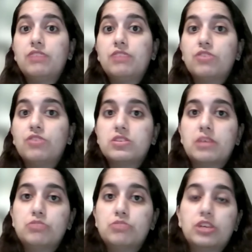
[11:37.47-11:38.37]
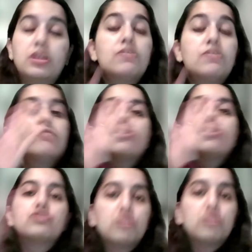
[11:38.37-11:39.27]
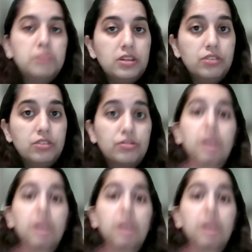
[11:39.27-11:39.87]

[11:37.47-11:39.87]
for the subject, even for a short period of time